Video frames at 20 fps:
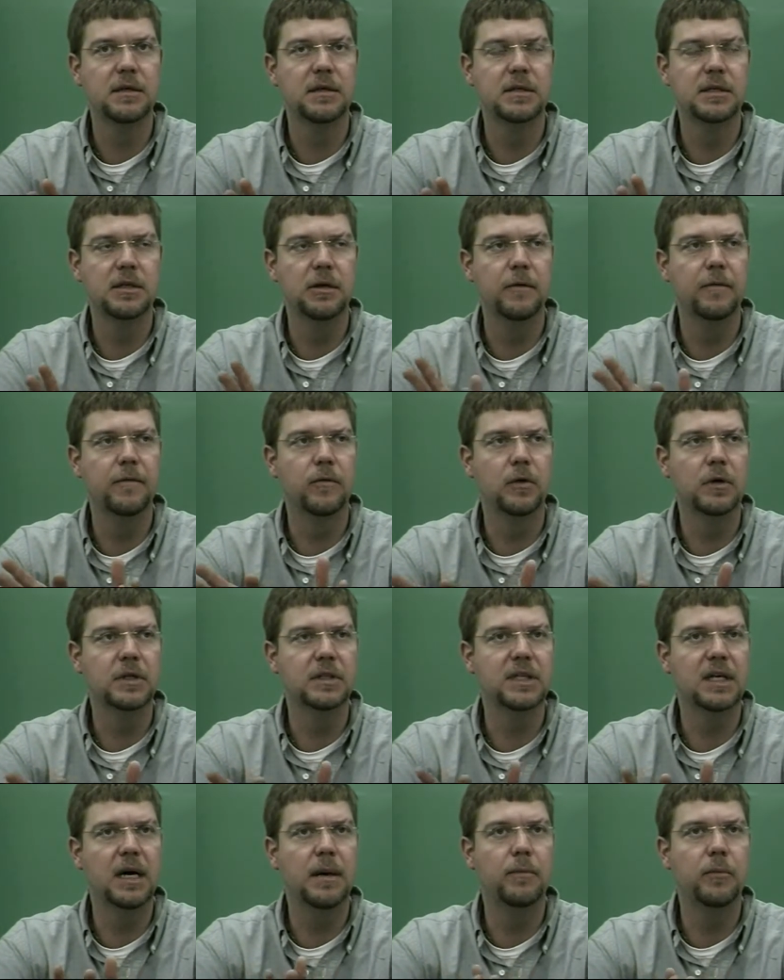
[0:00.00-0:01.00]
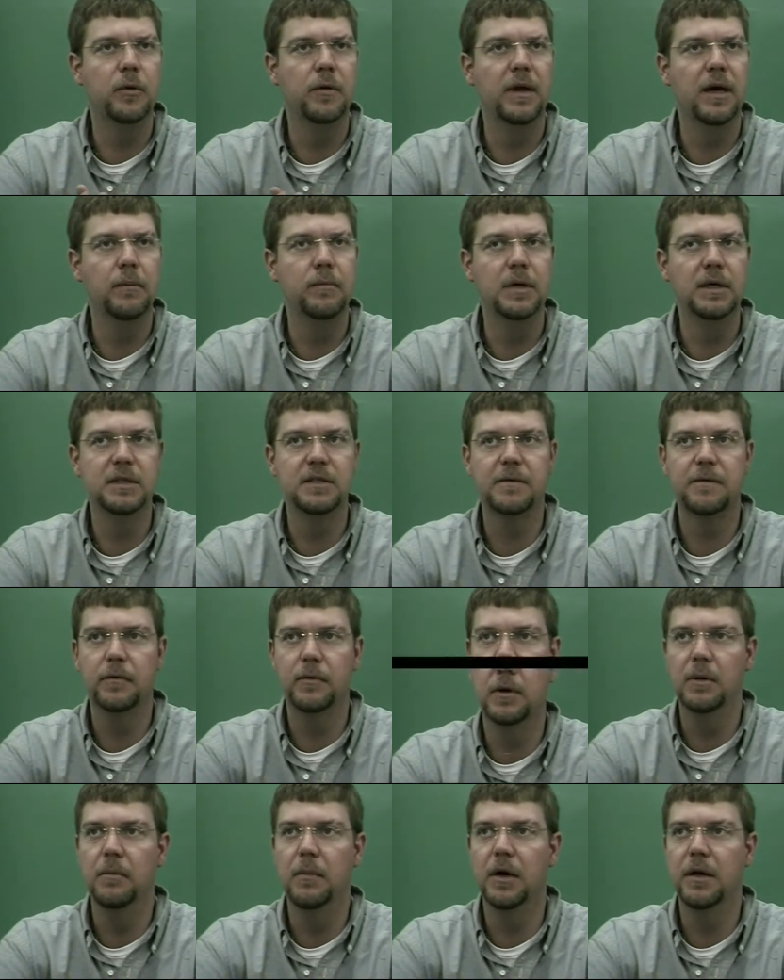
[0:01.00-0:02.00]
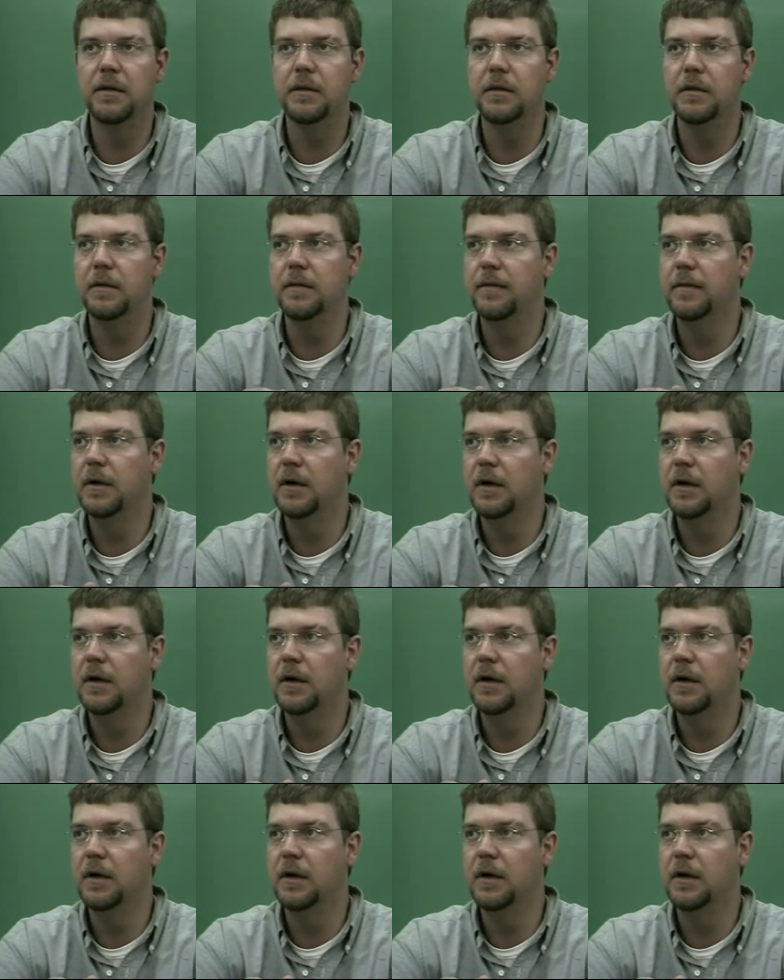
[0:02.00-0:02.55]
So, for example, that means for the month of